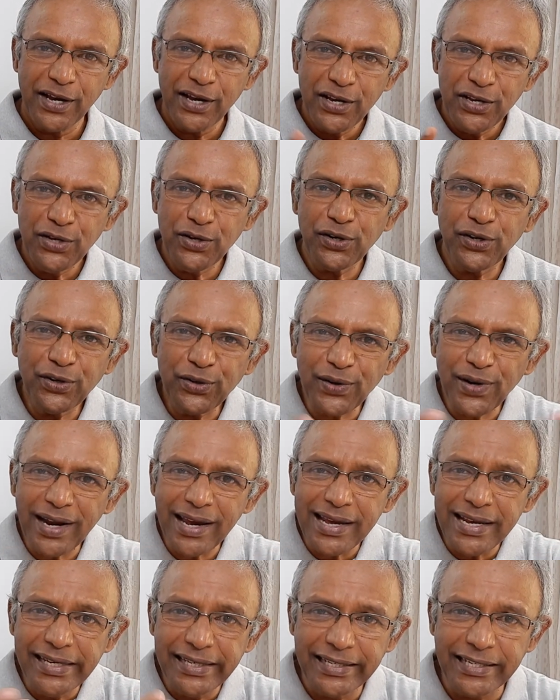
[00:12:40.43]
You
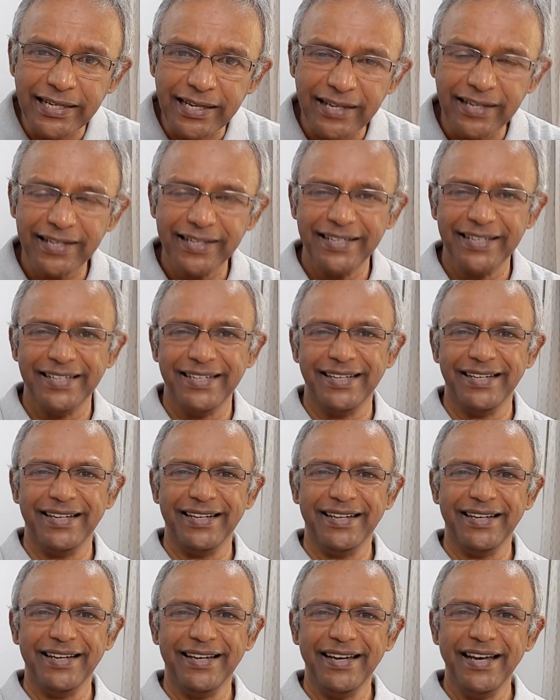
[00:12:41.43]
greet.
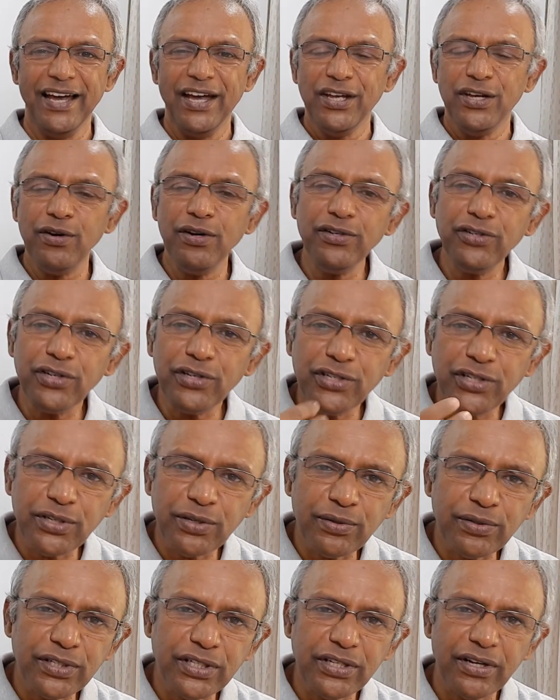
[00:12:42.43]
You
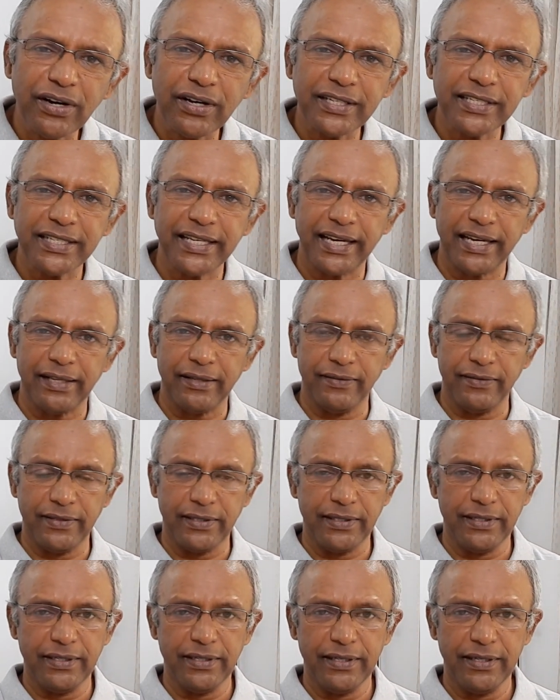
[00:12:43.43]
introduce
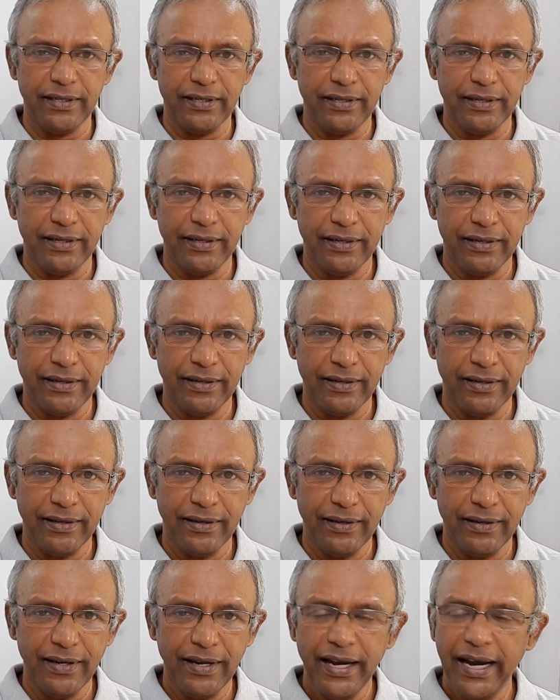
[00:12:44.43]
yourselves.
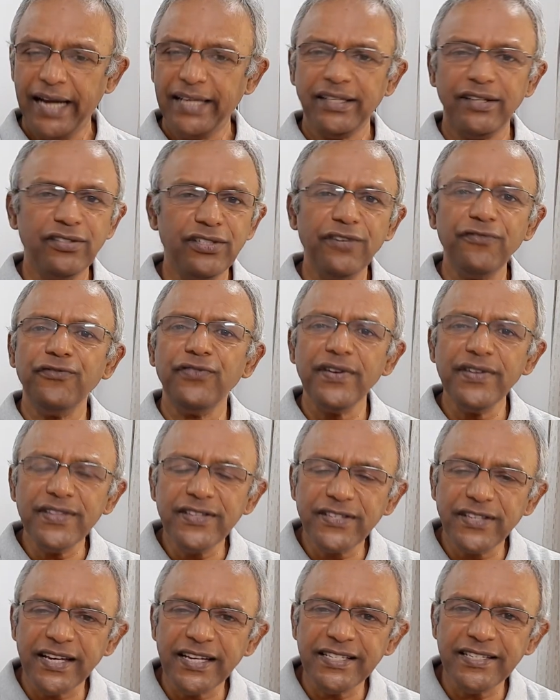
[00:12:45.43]
And the different
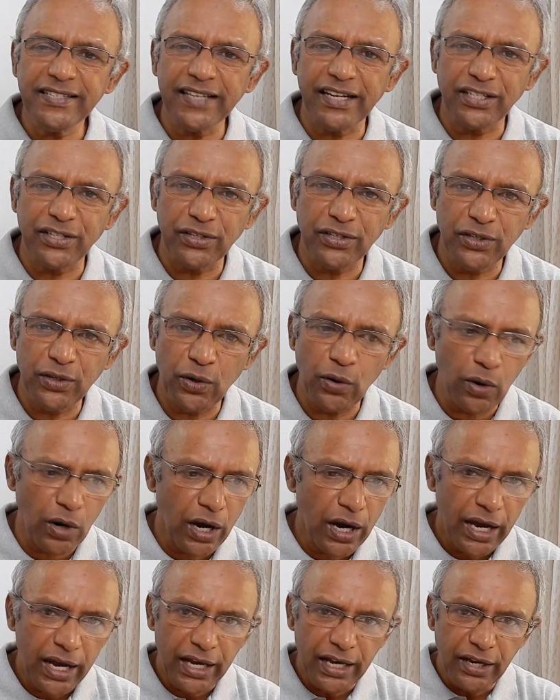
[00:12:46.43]
things that you do
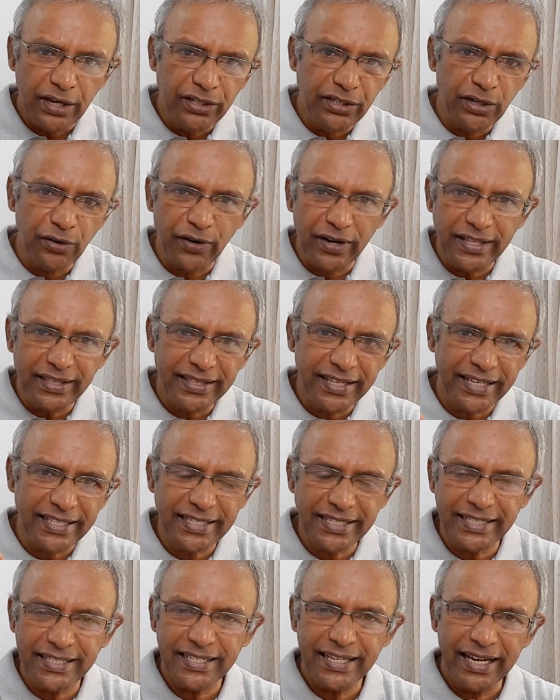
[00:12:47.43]
during
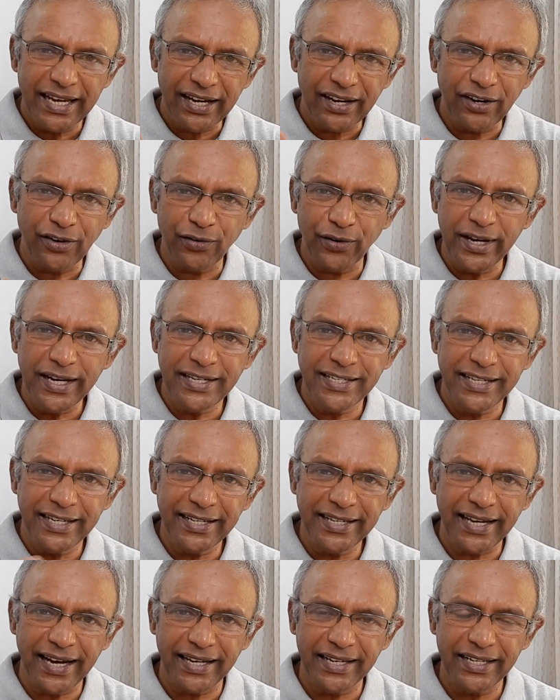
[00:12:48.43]
this
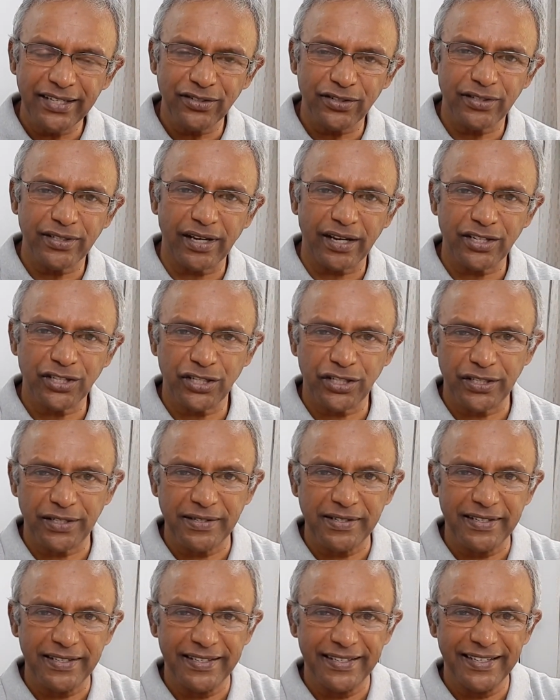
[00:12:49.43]
greeting and introduction.
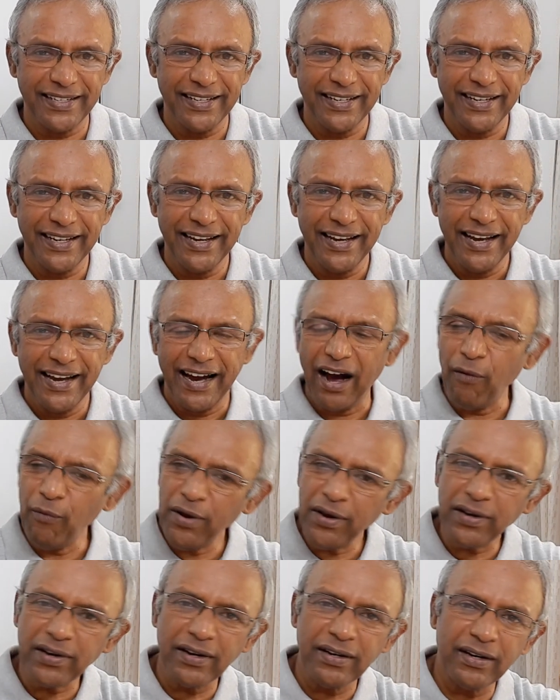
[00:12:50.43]
And
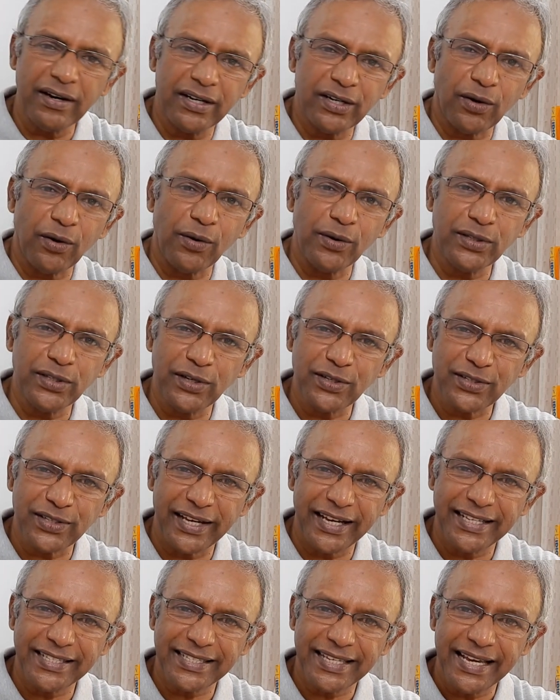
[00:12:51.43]
we're going to learn all those
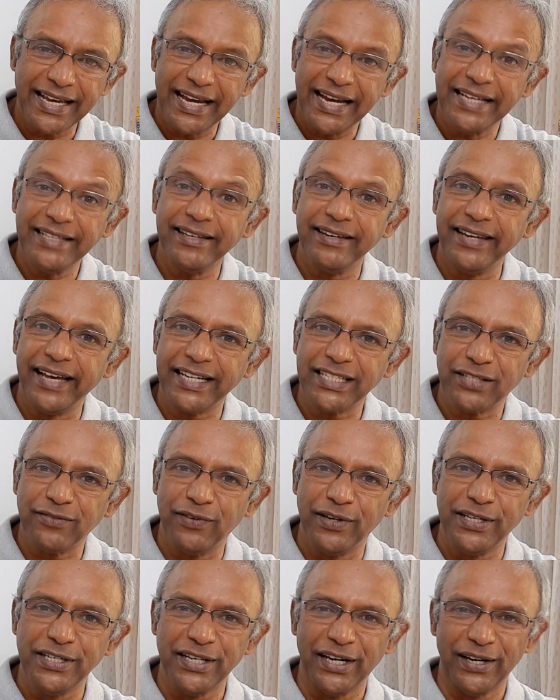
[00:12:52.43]
things in the next
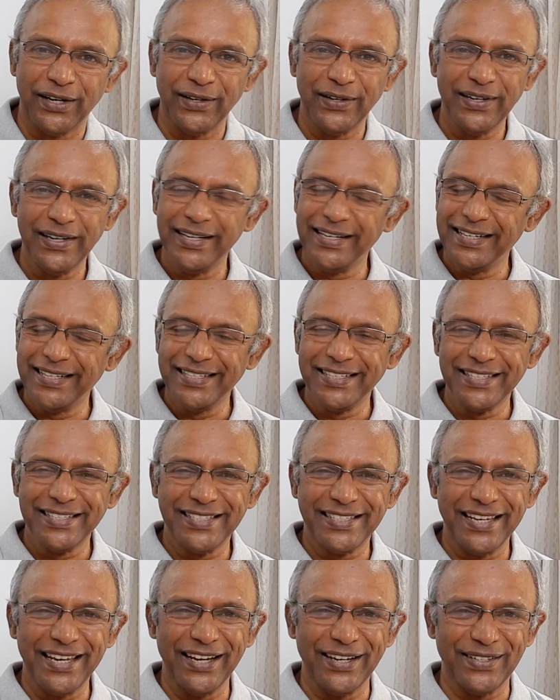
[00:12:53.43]
video.
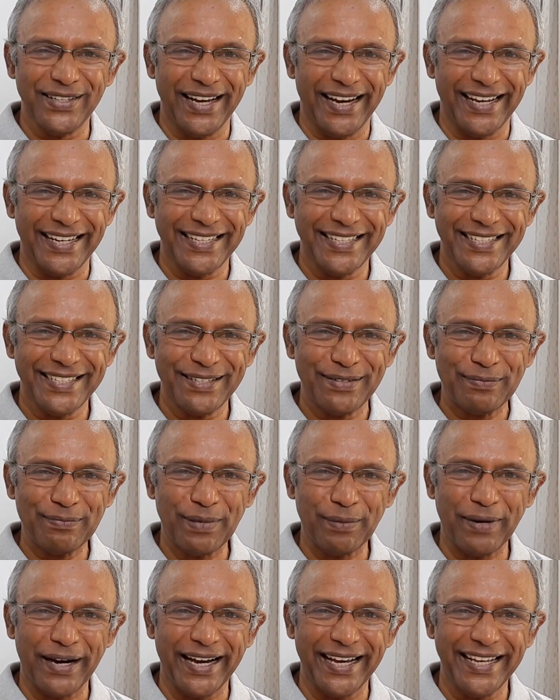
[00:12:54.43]
See you then.
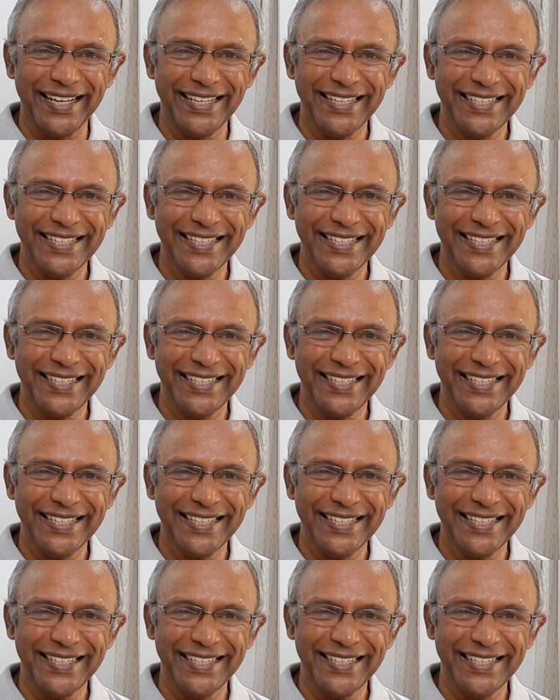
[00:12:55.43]
Bye-bye.